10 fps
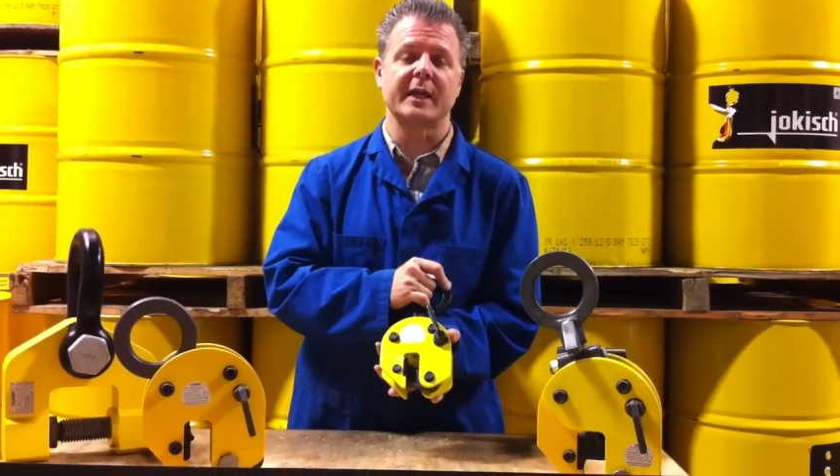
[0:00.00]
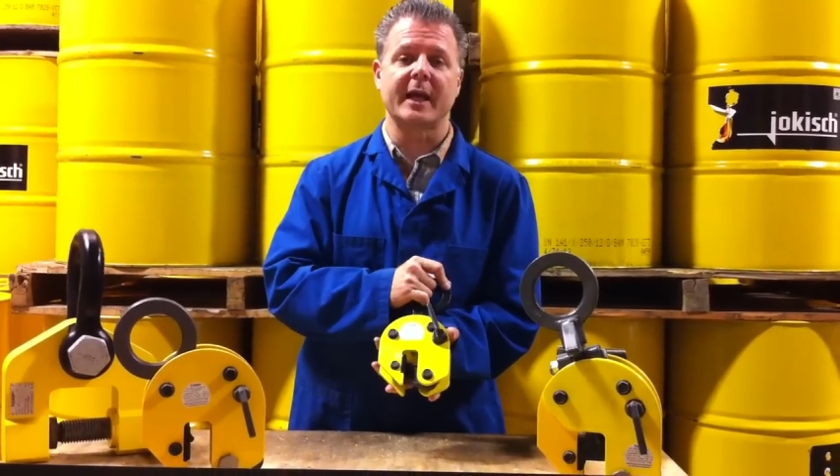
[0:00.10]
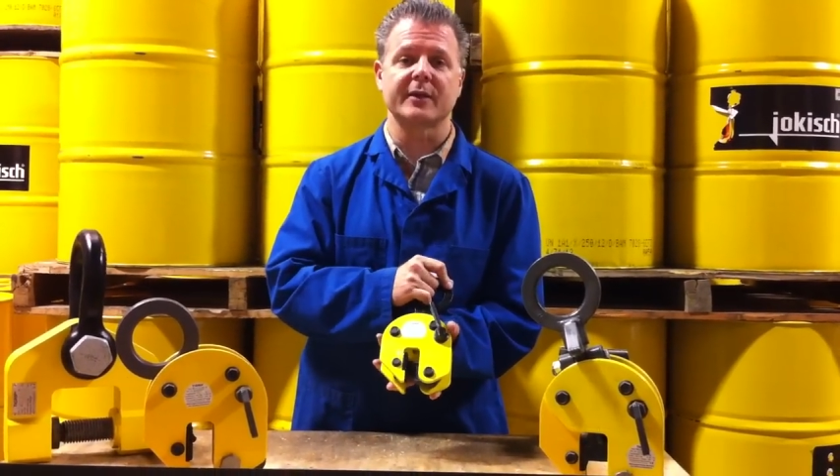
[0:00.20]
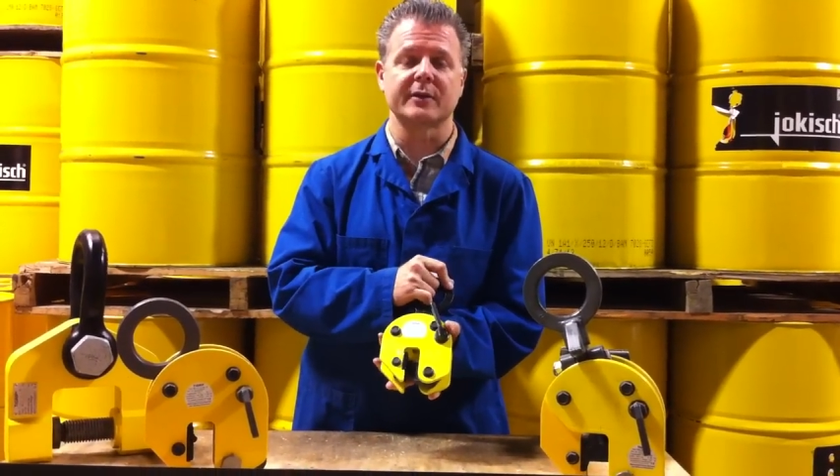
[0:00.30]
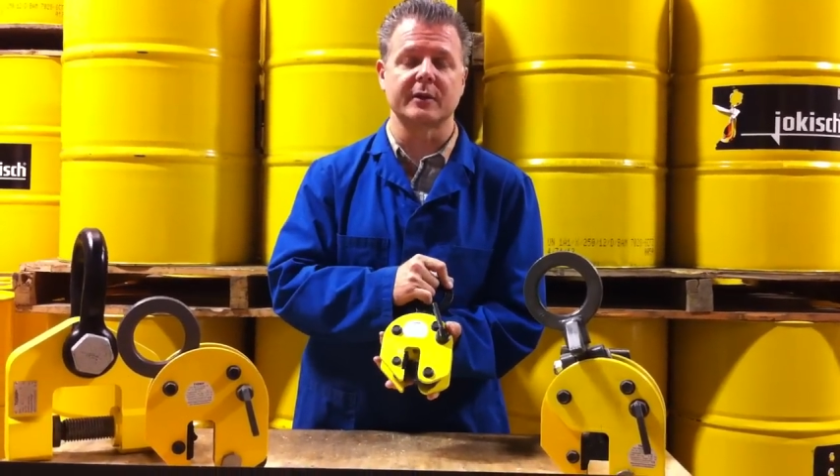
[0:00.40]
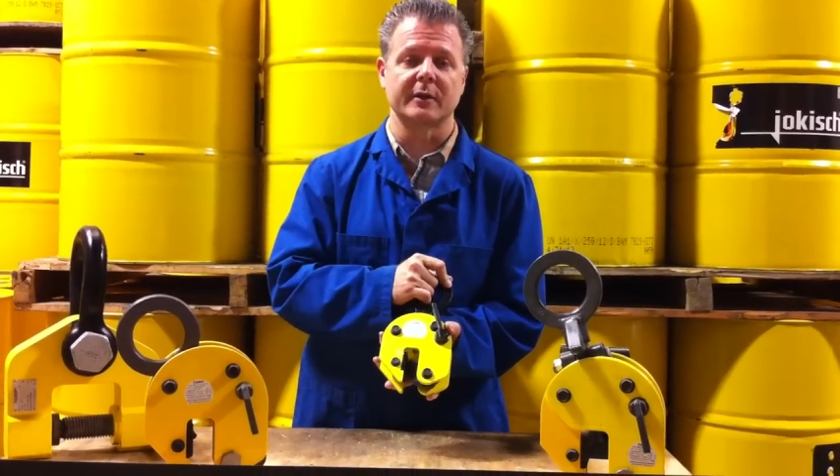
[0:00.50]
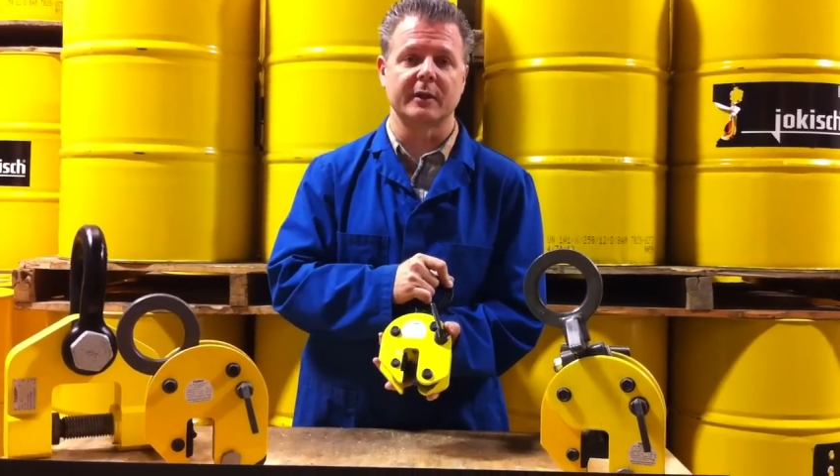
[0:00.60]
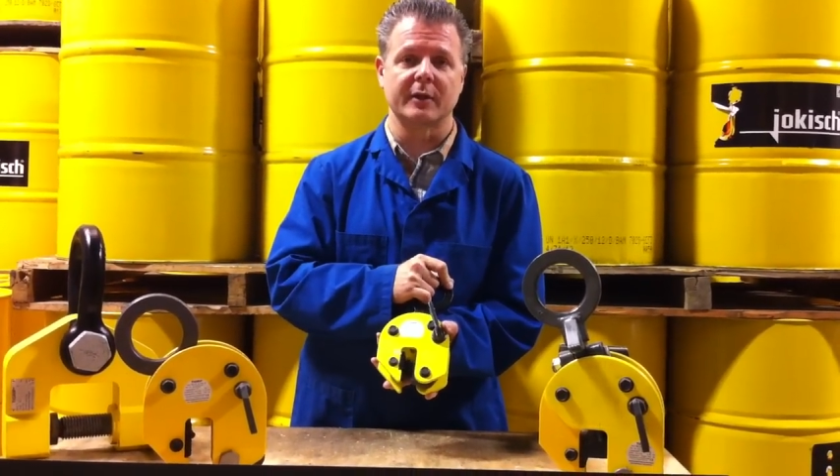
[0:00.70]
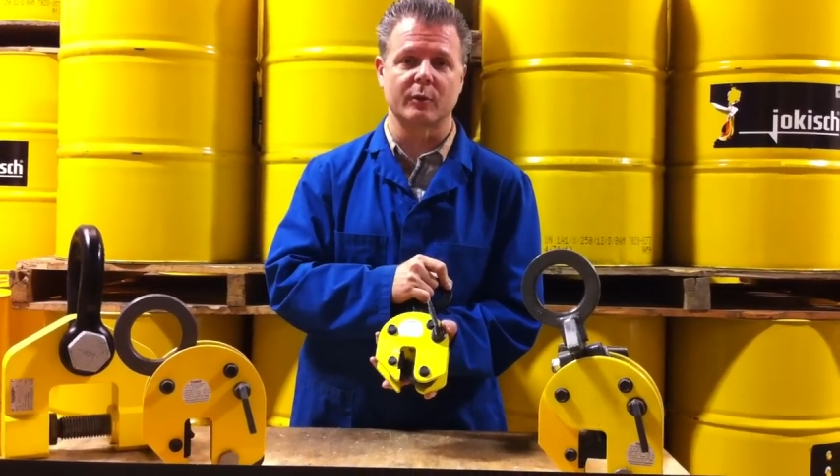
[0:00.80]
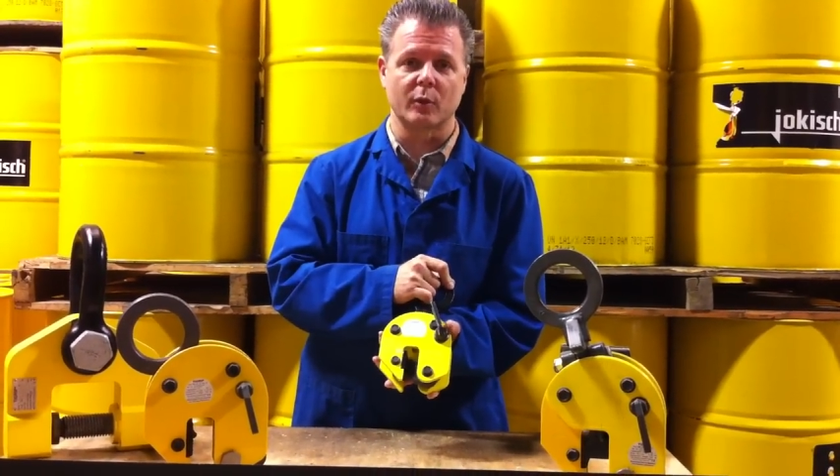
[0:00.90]
an
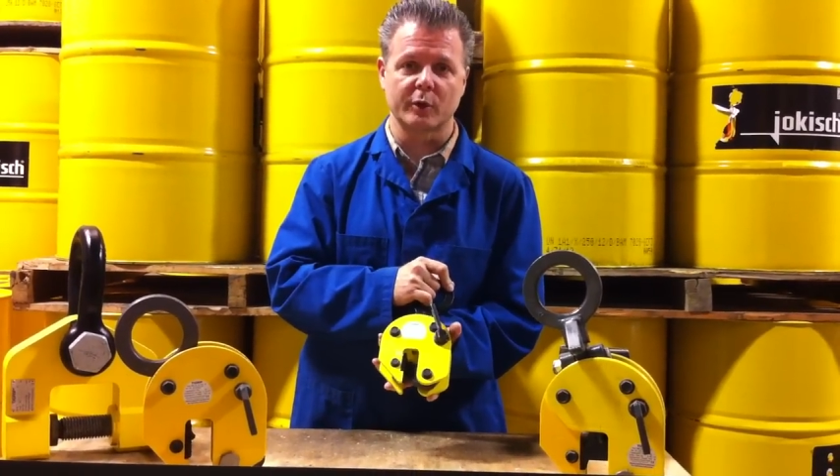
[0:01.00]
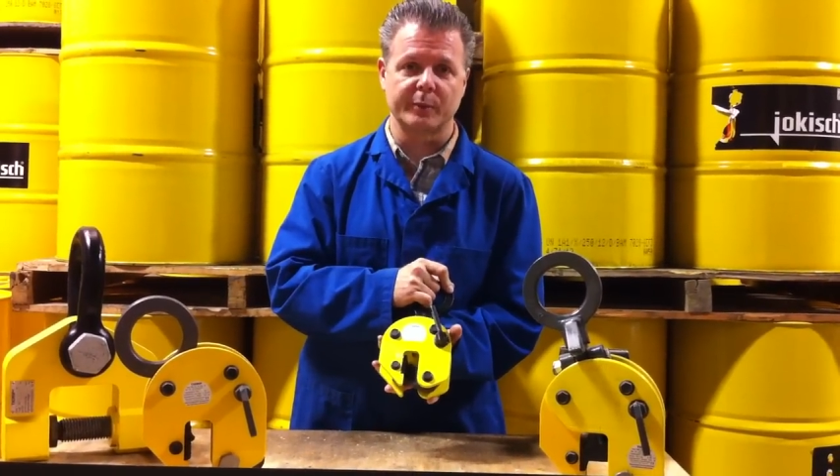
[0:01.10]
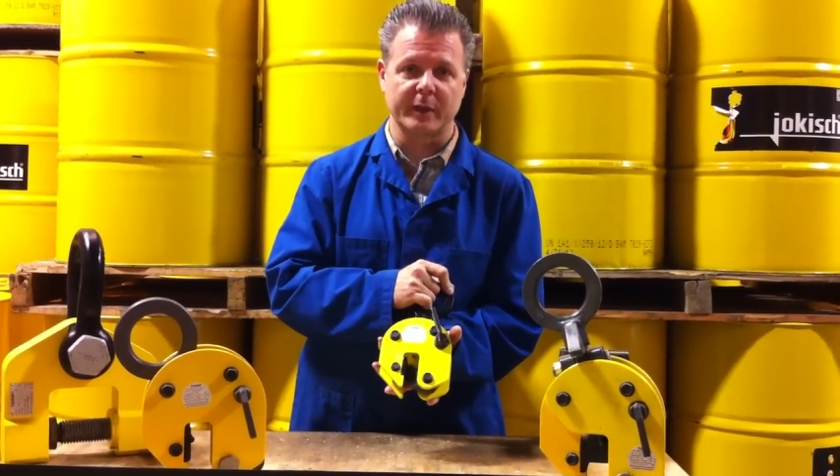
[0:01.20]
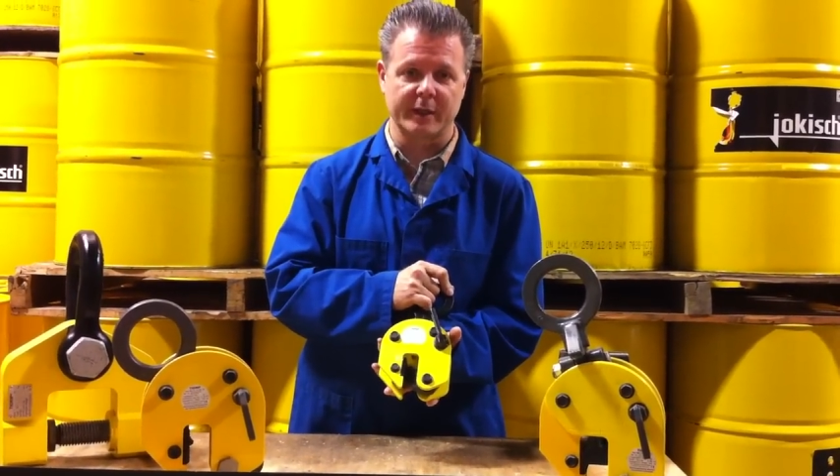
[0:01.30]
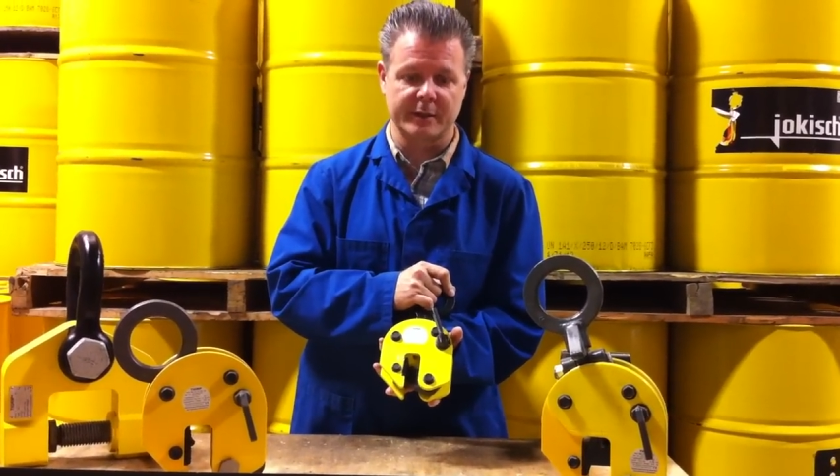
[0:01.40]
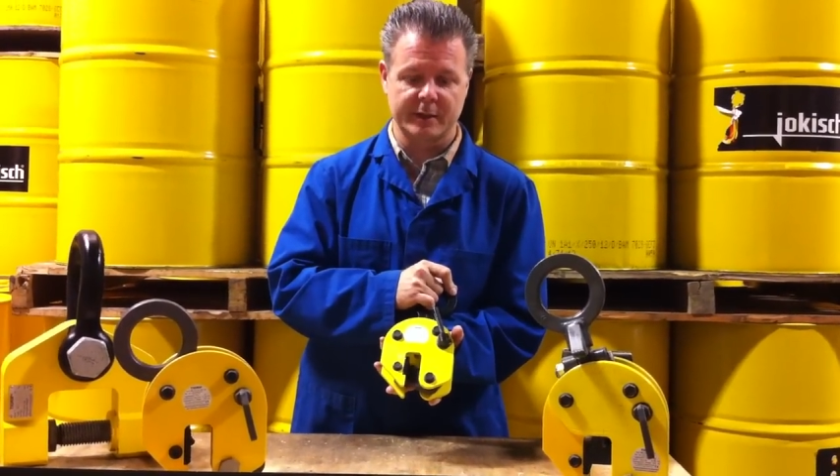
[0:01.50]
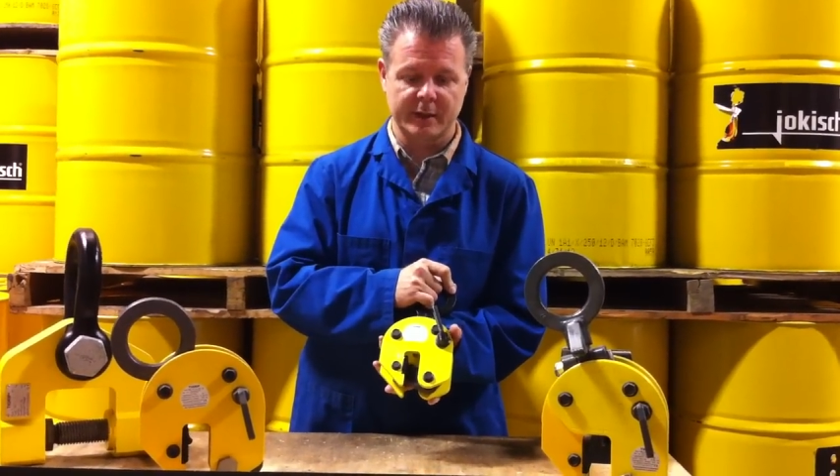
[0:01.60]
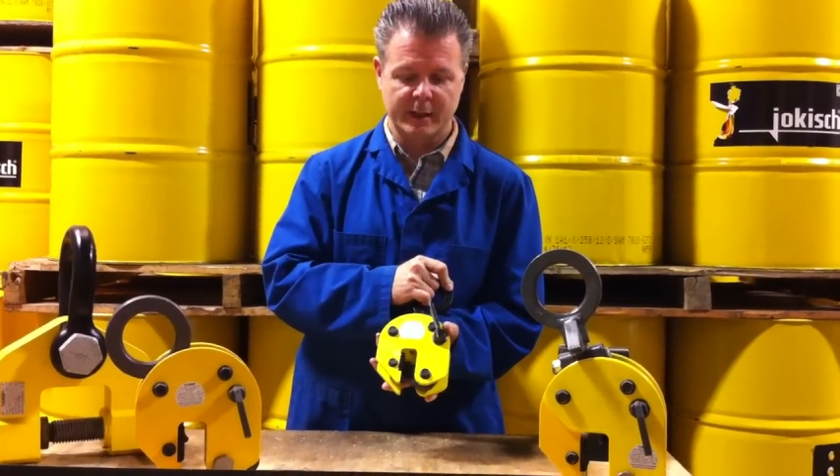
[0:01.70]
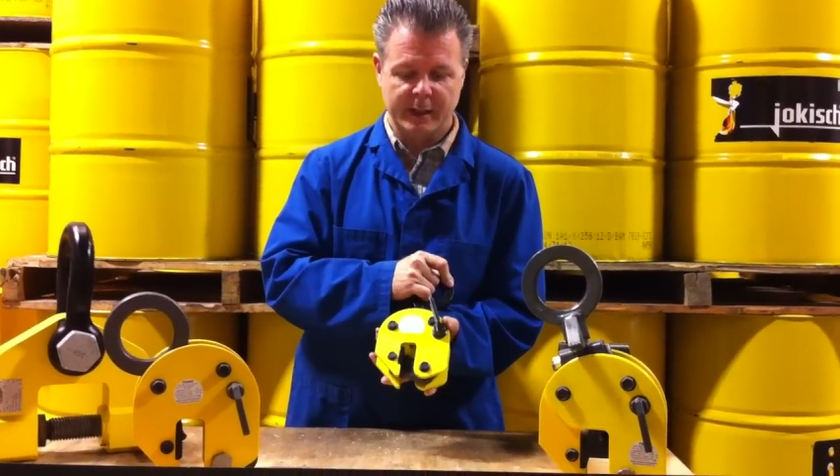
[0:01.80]
accident at the workplace.